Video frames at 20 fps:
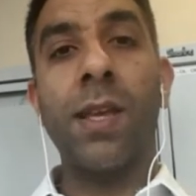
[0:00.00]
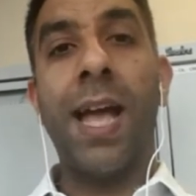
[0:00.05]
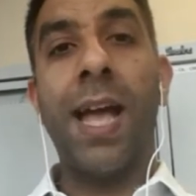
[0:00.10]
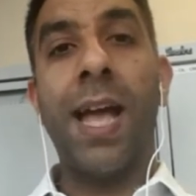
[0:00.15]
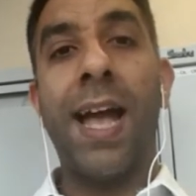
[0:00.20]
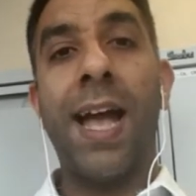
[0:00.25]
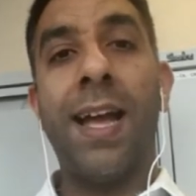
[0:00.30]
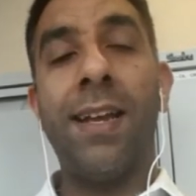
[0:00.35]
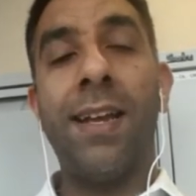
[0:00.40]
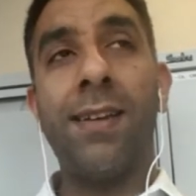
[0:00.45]

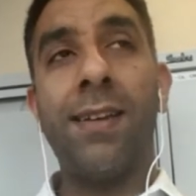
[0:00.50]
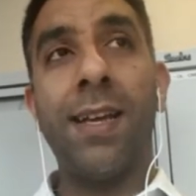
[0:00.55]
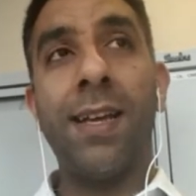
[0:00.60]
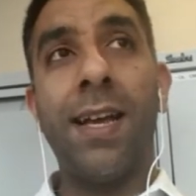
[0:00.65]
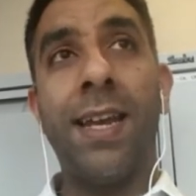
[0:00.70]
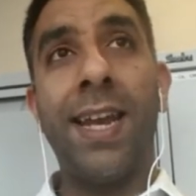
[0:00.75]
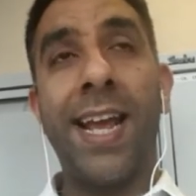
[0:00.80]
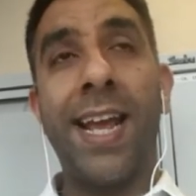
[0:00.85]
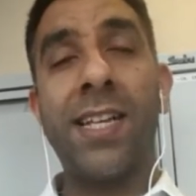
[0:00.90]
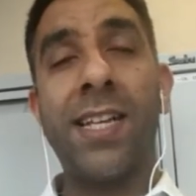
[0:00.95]
and
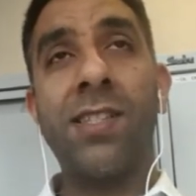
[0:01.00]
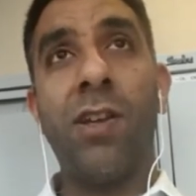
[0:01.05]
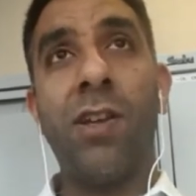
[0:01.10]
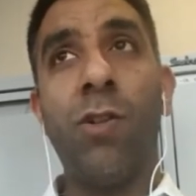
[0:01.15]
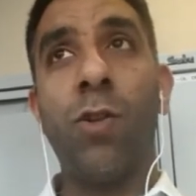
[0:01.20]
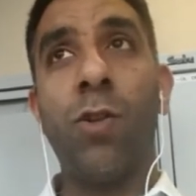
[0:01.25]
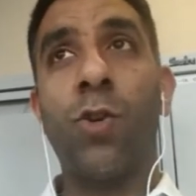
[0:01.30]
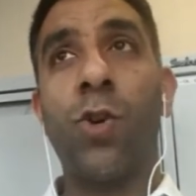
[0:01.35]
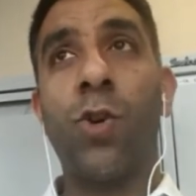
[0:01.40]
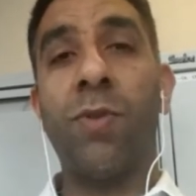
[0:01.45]
an
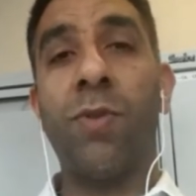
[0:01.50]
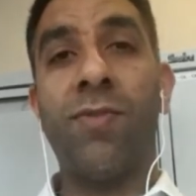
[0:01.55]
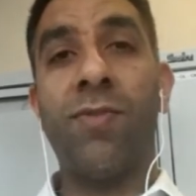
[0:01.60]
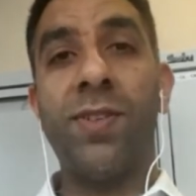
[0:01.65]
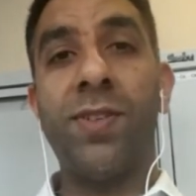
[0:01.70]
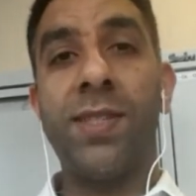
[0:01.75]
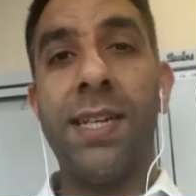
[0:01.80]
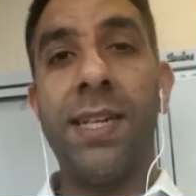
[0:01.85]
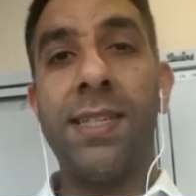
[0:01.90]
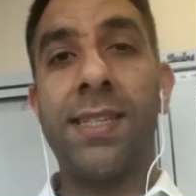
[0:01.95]
external group of
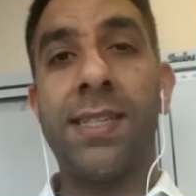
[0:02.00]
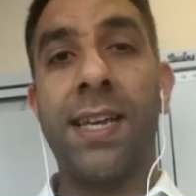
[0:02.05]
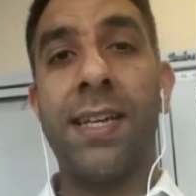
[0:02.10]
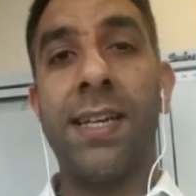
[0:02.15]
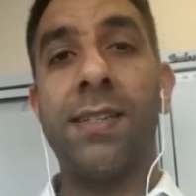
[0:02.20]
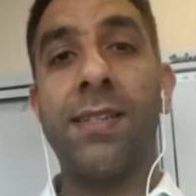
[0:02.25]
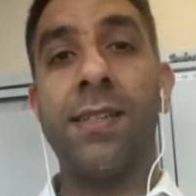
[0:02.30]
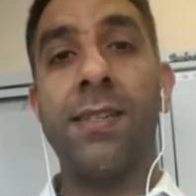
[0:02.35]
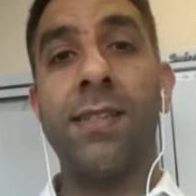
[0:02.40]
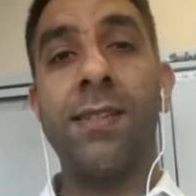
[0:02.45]

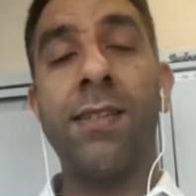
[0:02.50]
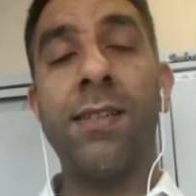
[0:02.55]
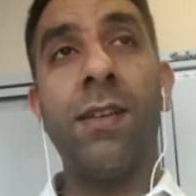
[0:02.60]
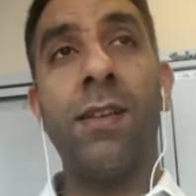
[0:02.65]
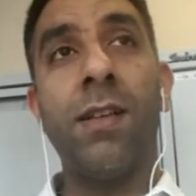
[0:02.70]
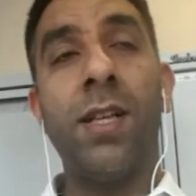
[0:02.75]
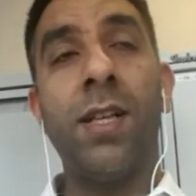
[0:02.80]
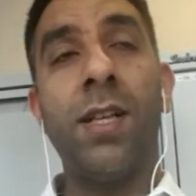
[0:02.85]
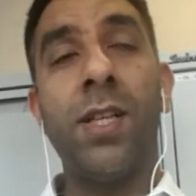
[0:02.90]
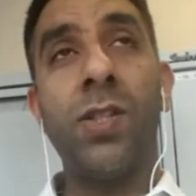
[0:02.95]
facilitators
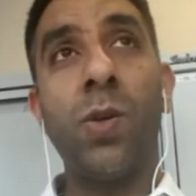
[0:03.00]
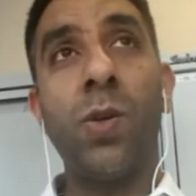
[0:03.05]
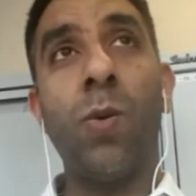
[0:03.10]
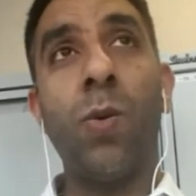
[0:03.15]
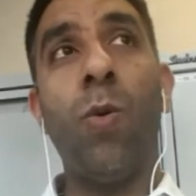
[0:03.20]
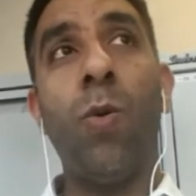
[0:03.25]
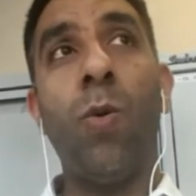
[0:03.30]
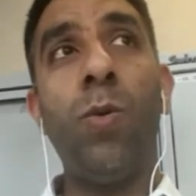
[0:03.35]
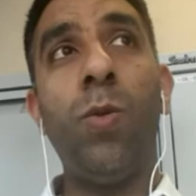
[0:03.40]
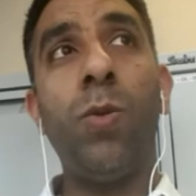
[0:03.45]
to
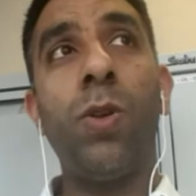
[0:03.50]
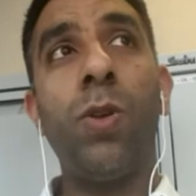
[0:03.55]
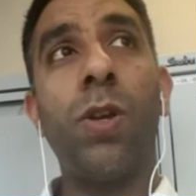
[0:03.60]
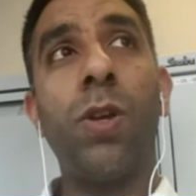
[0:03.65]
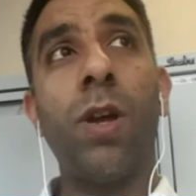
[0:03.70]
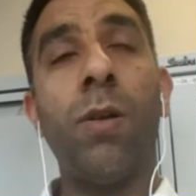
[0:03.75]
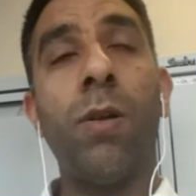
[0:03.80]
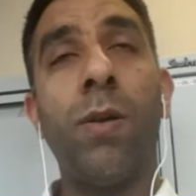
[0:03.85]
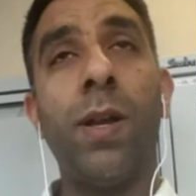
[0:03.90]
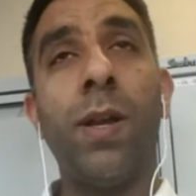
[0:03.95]
all
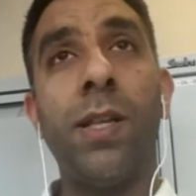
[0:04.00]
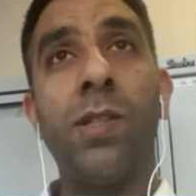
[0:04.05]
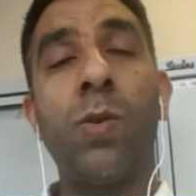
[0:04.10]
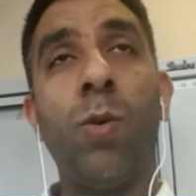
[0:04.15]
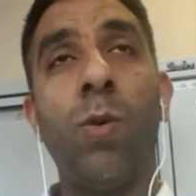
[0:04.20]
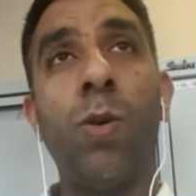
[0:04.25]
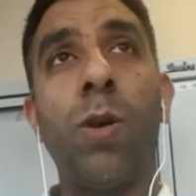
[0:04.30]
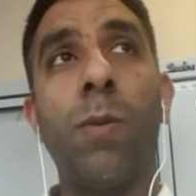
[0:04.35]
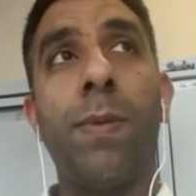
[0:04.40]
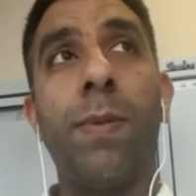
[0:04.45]
go and
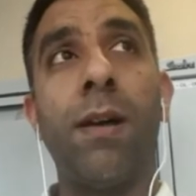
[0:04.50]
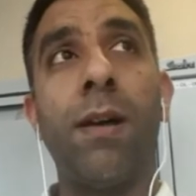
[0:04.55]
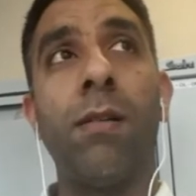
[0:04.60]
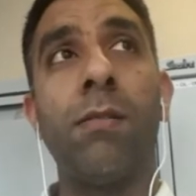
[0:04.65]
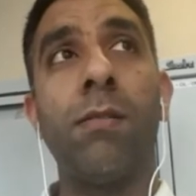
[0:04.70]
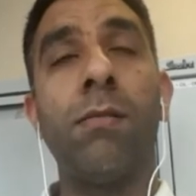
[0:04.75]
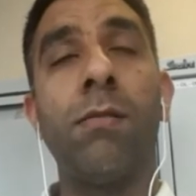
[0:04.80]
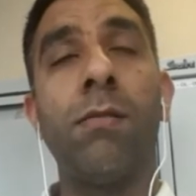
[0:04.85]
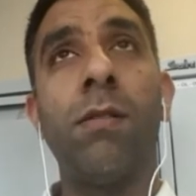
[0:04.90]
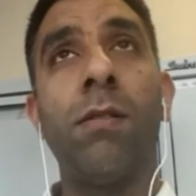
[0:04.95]
talk
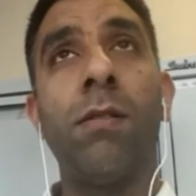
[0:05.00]
about